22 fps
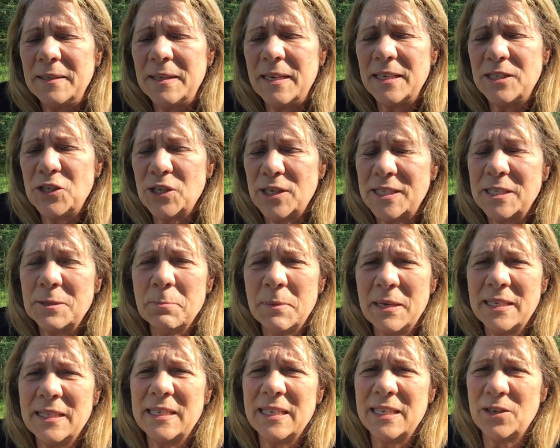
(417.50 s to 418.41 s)
it just
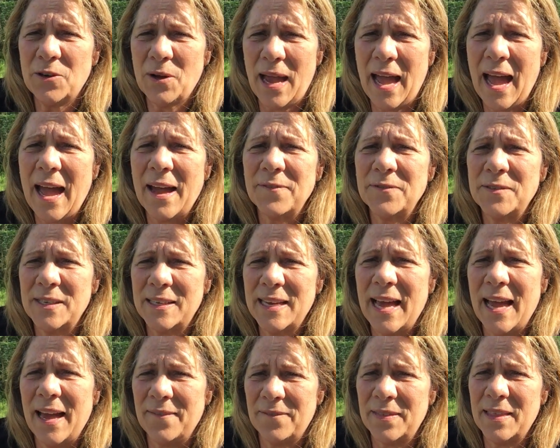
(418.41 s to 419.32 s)
means that you have to
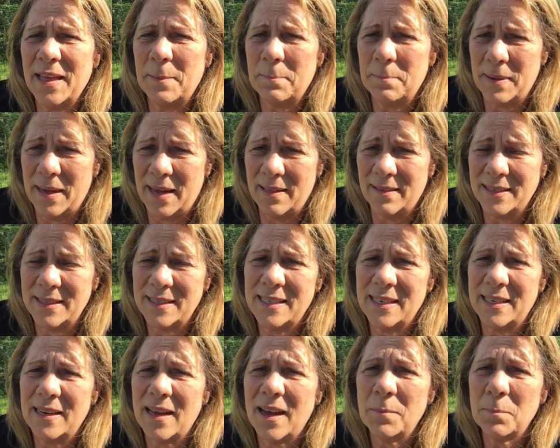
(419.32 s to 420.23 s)
have that
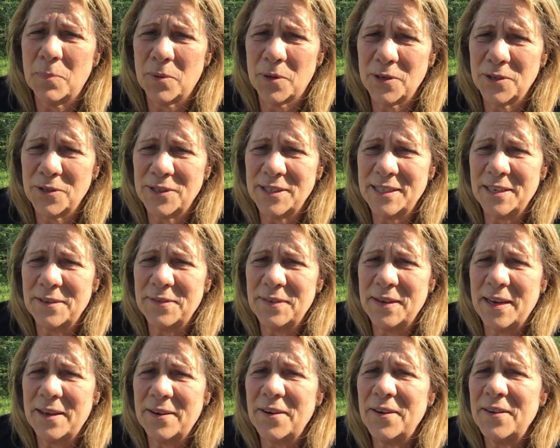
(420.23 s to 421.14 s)
balance and not burn yourself
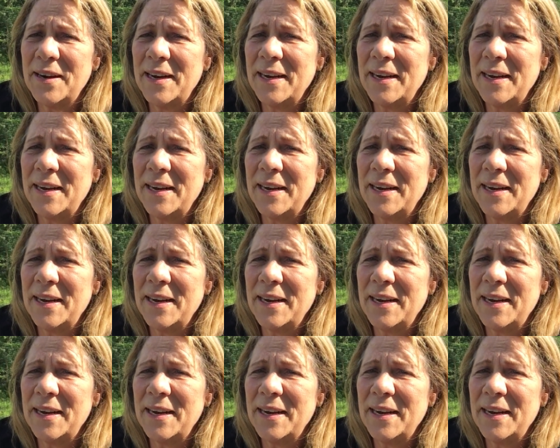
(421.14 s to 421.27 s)
out. All